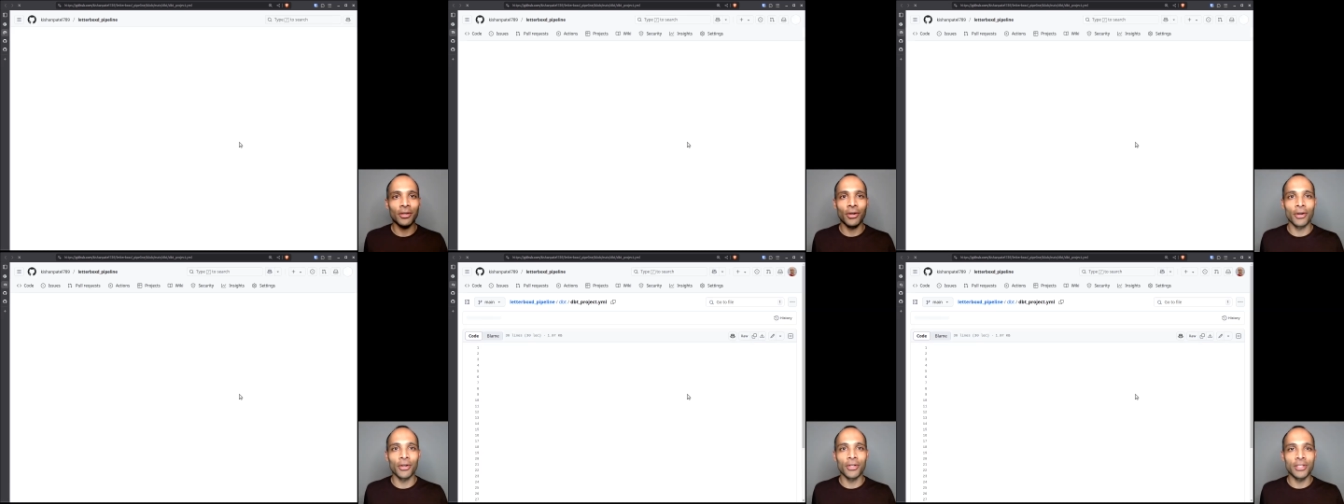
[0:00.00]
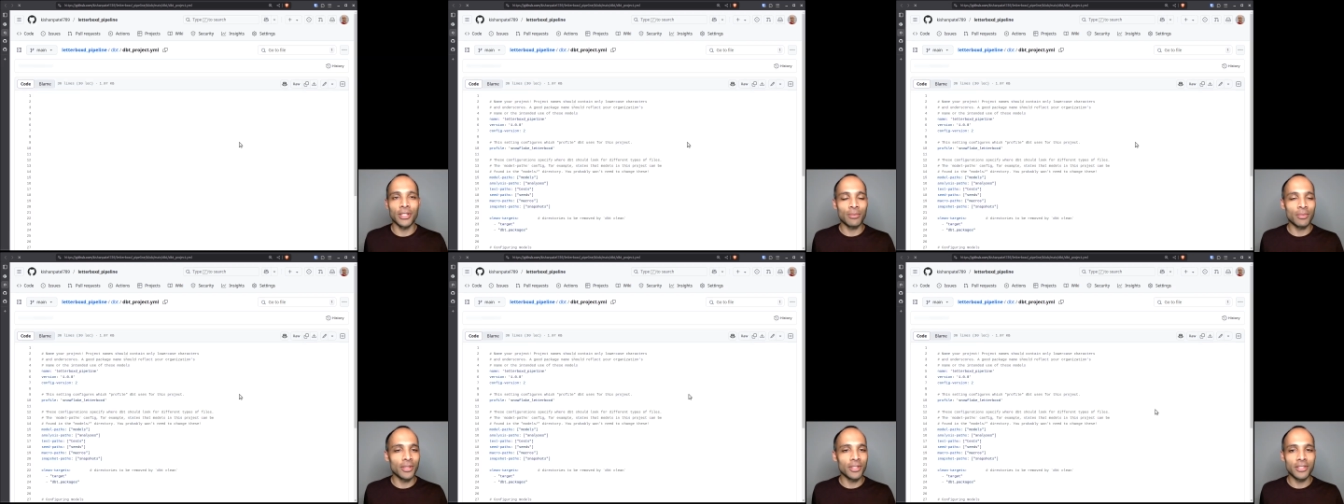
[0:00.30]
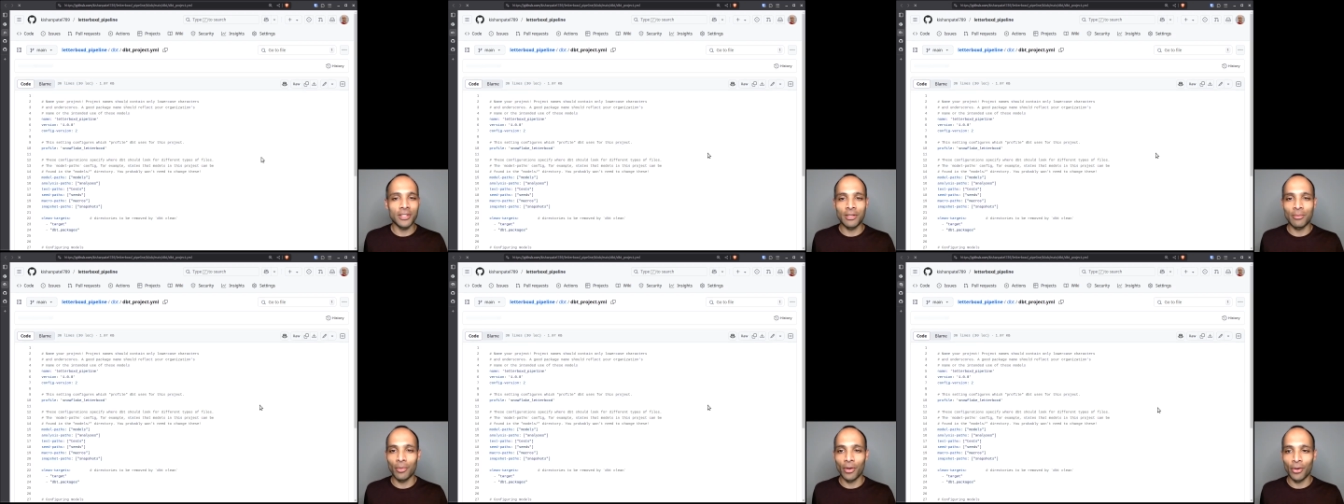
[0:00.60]
our
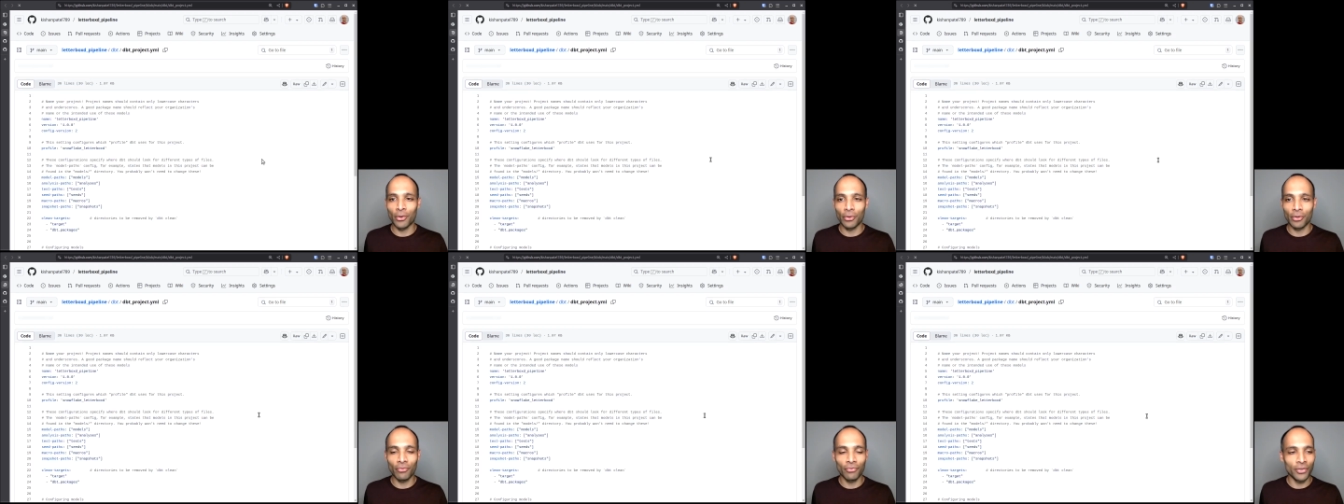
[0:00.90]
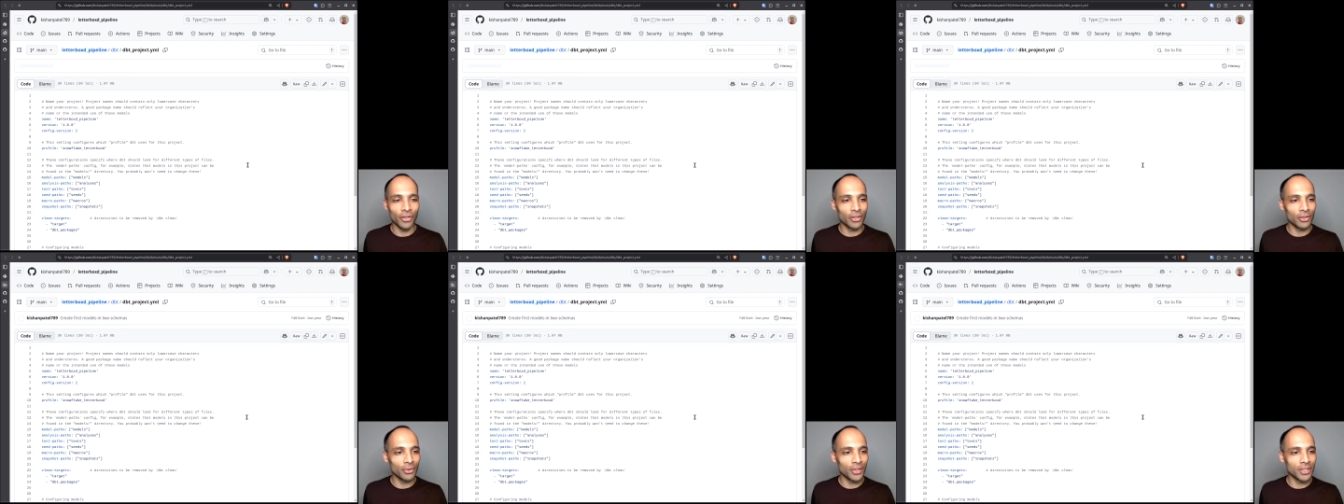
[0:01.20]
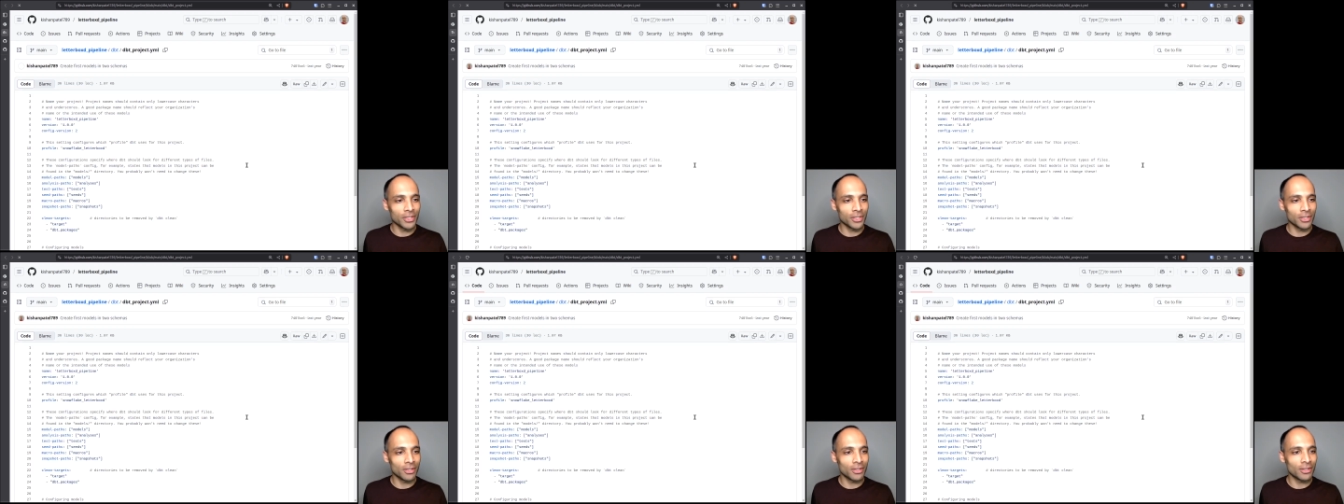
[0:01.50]
DBT model
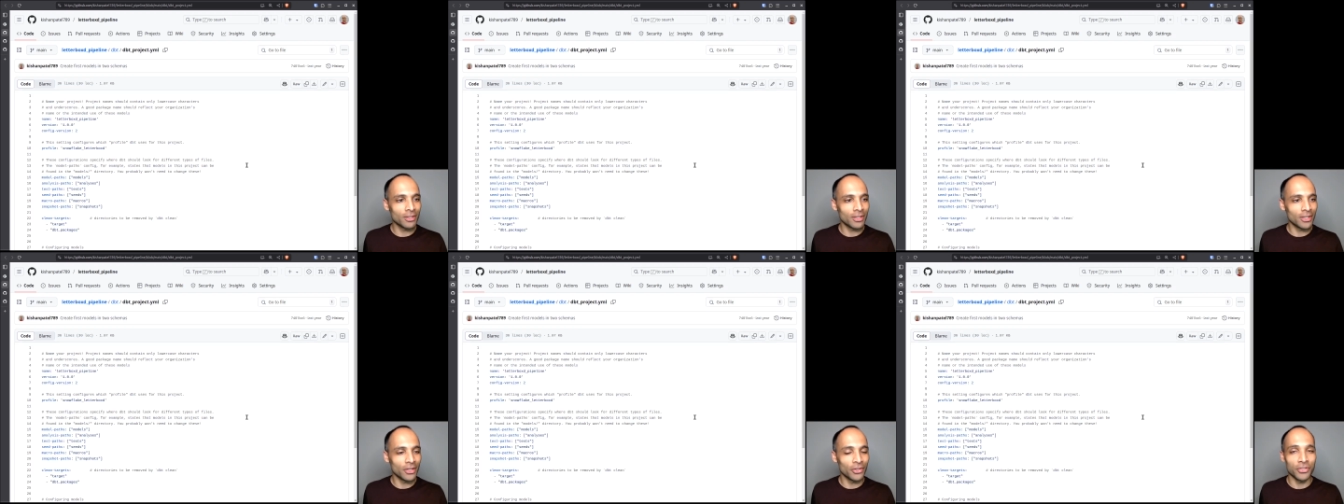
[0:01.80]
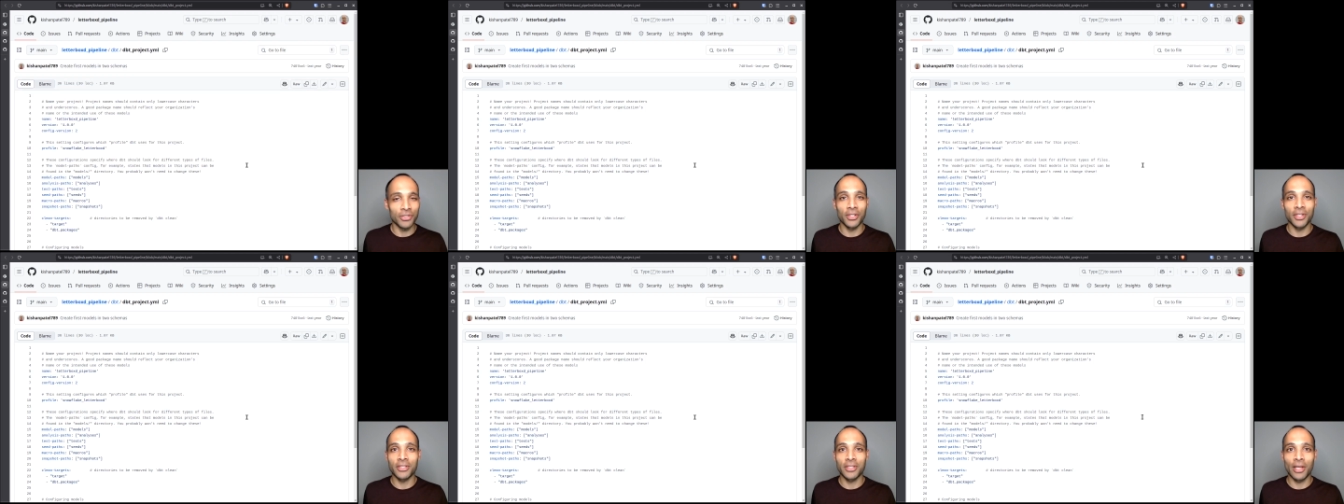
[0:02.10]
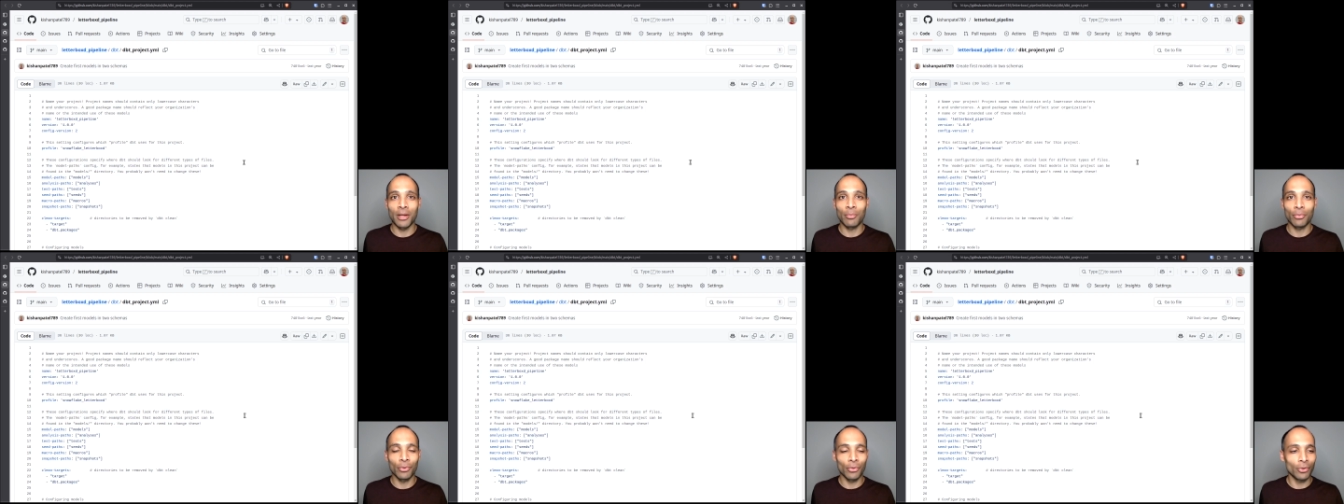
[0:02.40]
configuration. Here's an
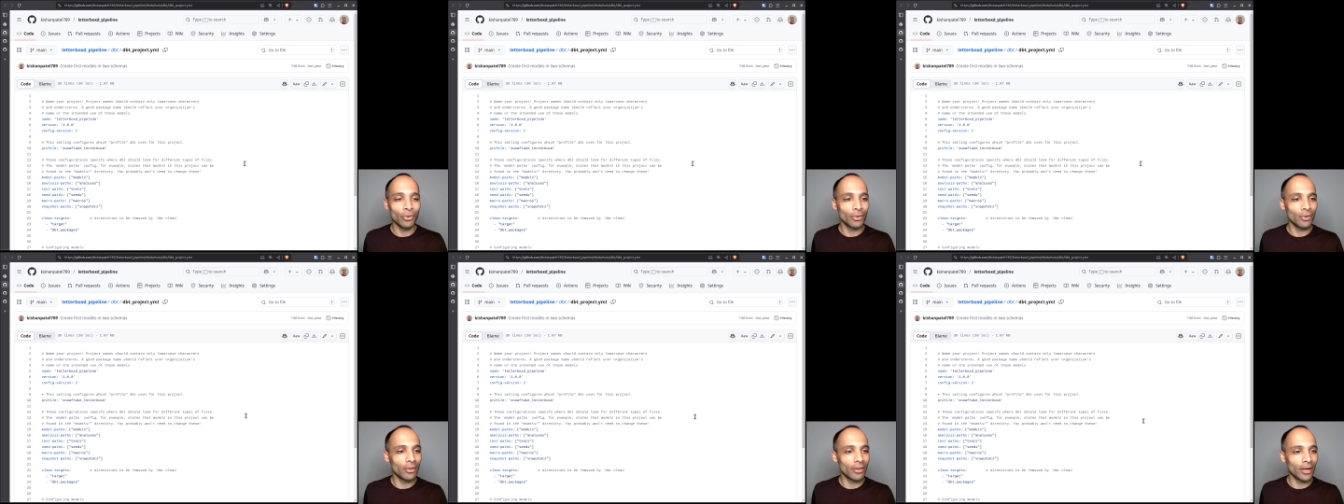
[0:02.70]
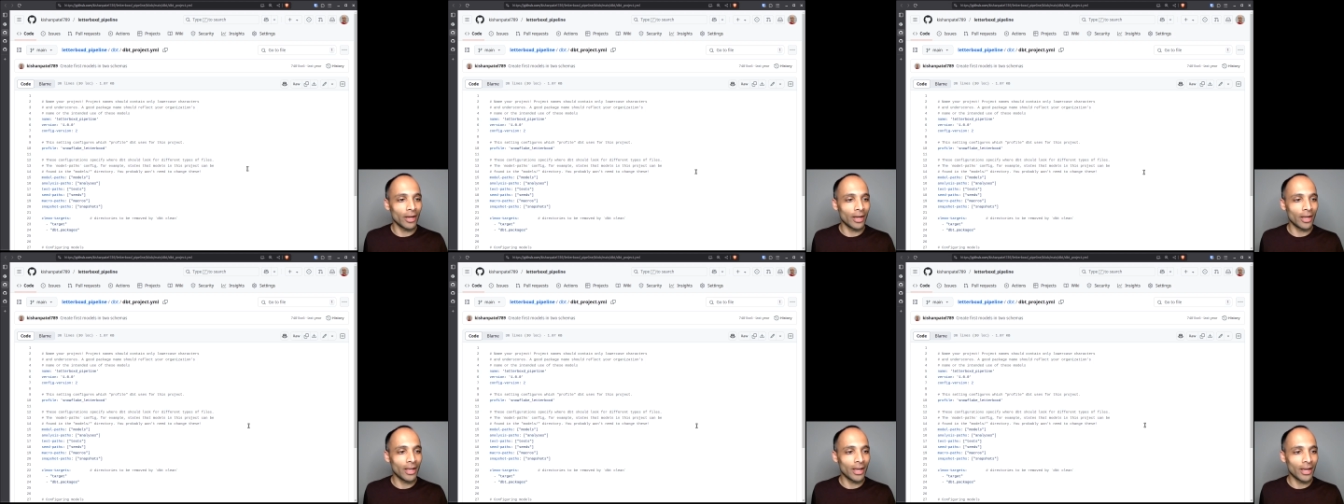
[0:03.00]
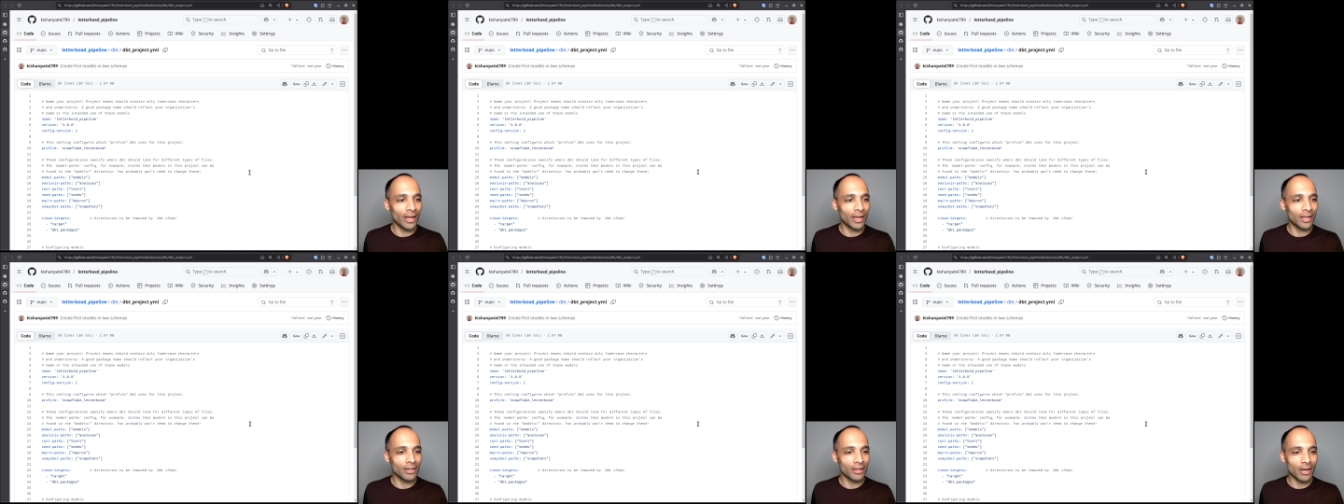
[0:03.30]
example I
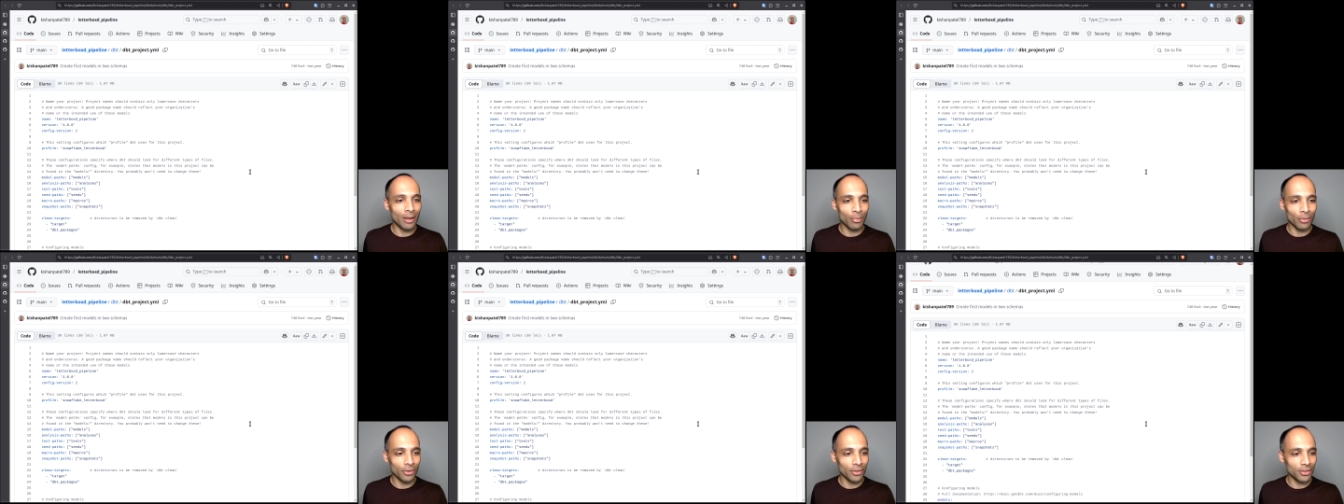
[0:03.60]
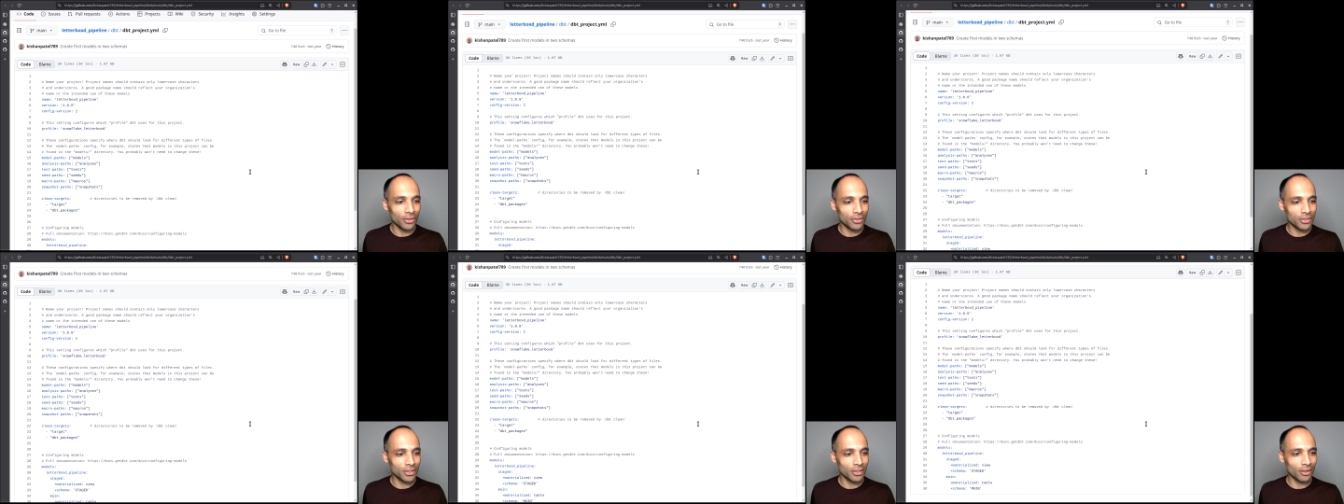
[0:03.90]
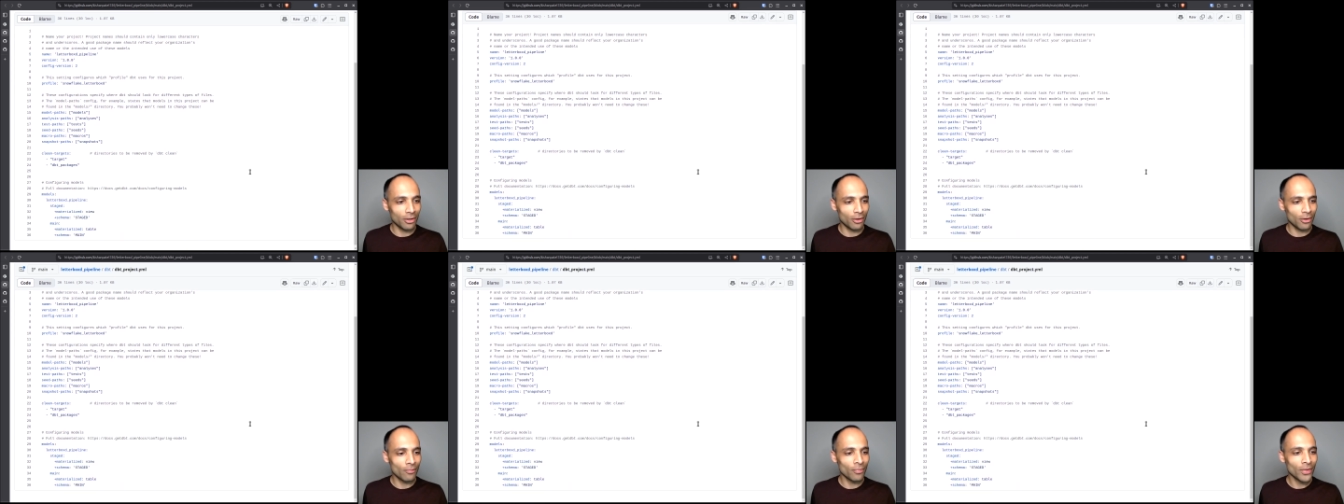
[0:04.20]
had a couple of years
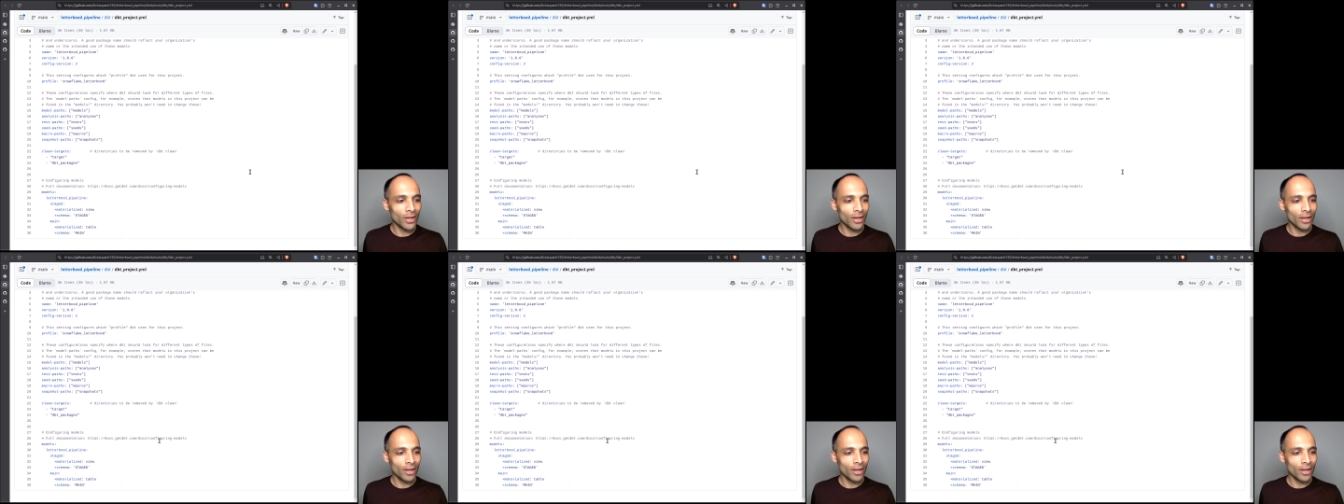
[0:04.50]
ago.